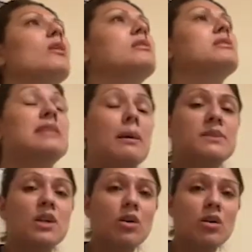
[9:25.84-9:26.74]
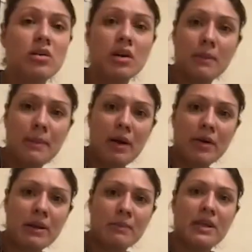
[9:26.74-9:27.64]
skeptical about
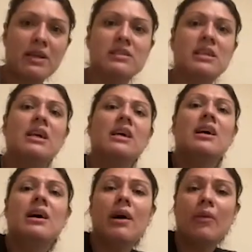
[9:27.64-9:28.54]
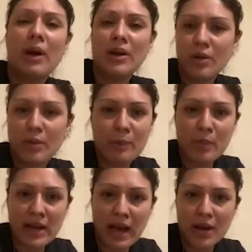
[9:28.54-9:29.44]
it, because I know
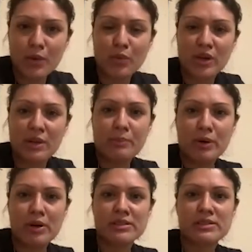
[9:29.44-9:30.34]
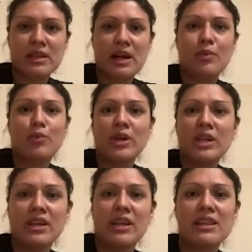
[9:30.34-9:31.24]
when I read books, I
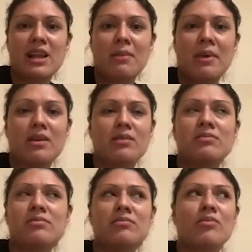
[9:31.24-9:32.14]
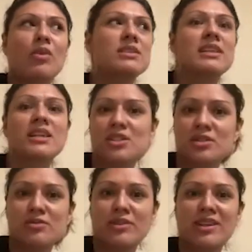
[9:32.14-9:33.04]
read it and then I'm like, what did I
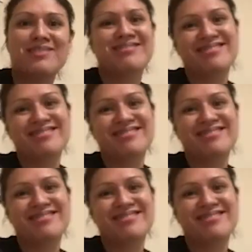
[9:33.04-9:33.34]
just read?